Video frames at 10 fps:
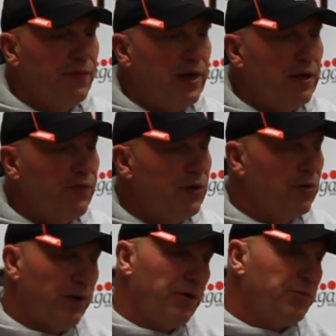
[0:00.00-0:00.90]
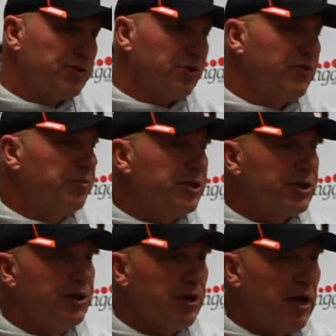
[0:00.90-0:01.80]
Valley View, and he served a
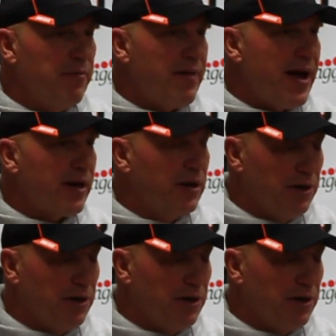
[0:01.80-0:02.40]
mission and came back,